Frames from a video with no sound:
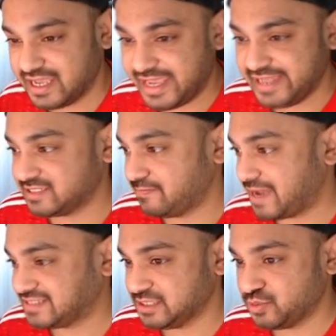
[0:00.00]
It is a
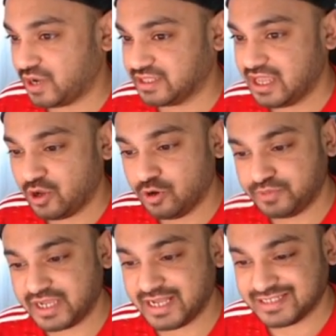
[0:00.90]
massive one.
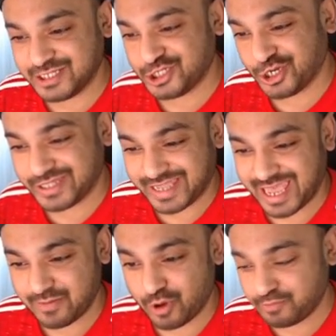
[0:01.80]
Hope you guys enjoyed the
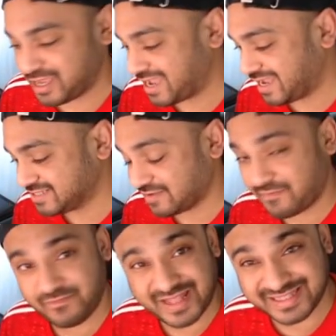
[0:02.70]
game. Hope you guys have a
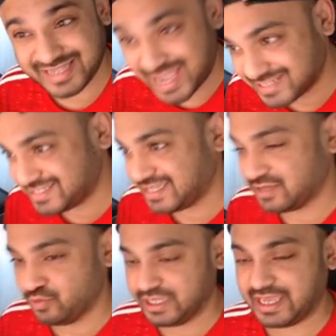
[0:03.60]
fantastic
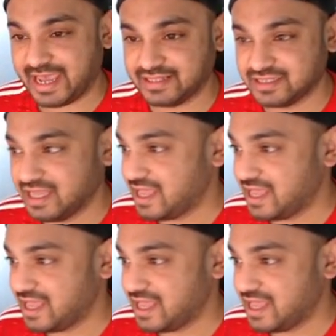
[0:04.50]
weekend.